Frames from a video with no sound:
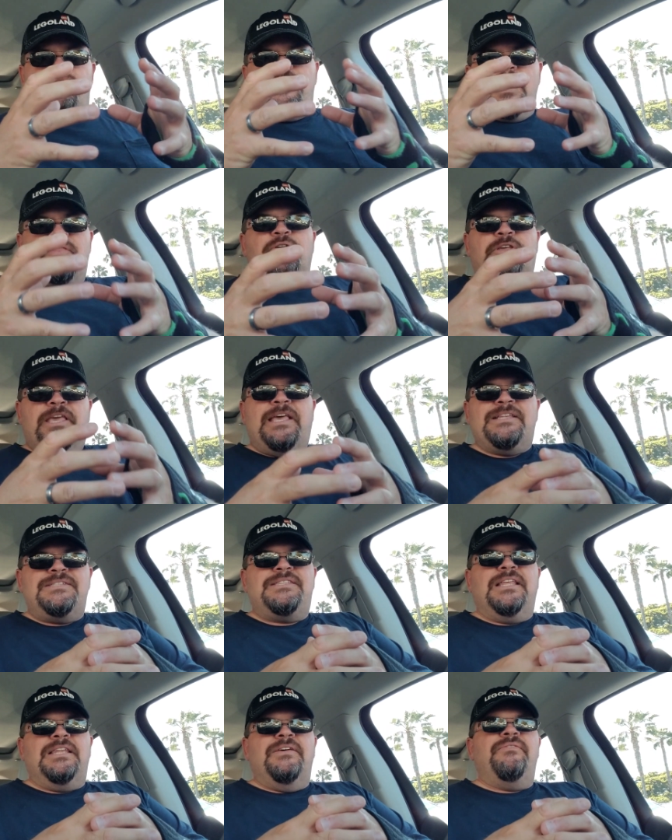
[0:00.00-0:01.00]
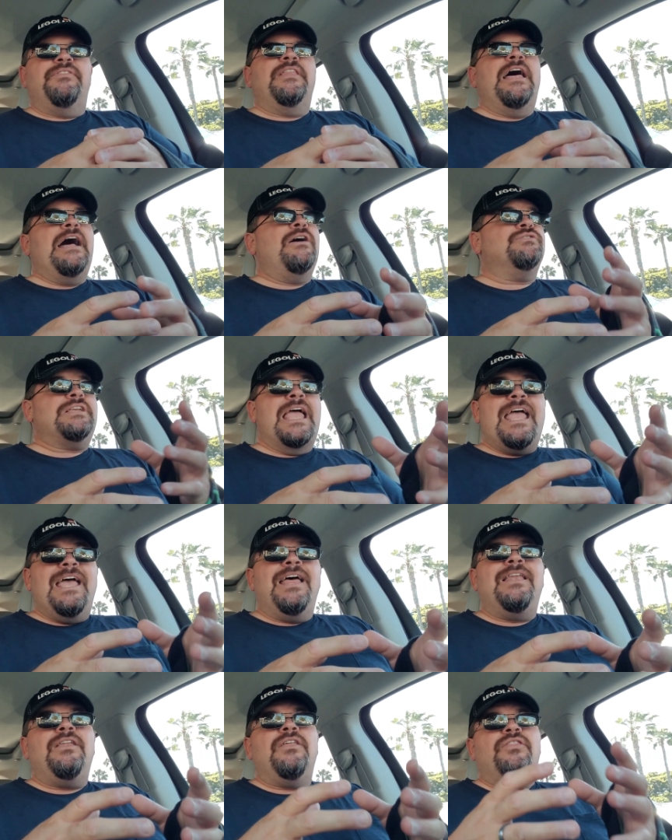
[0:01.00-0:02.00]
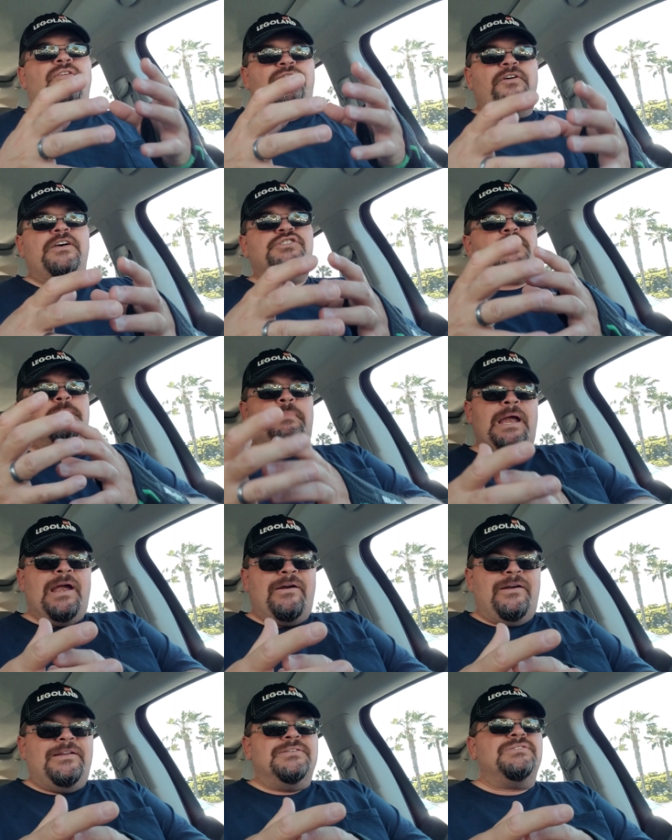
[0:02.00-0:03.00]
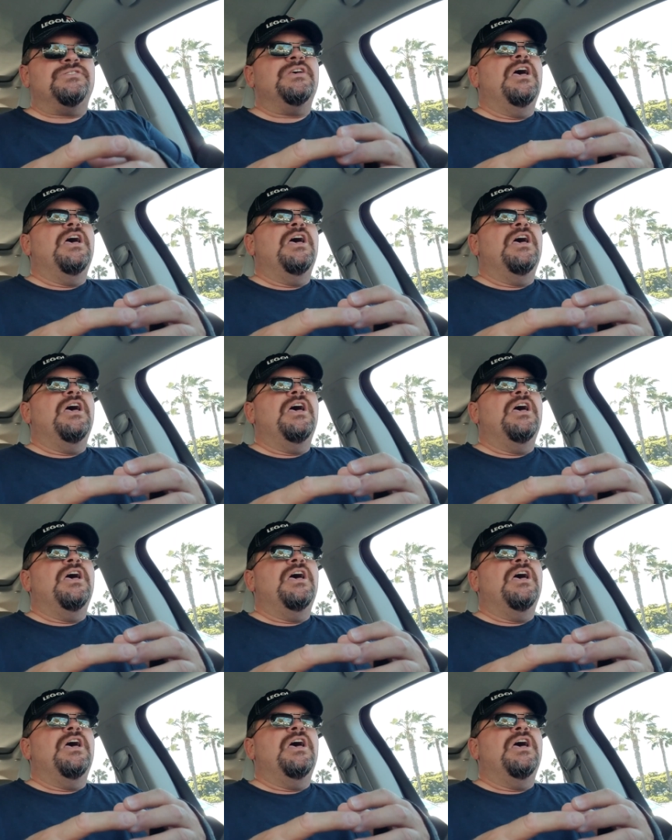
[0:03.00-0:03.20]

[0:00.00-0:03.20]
the other kids that live in the house and the foster parents,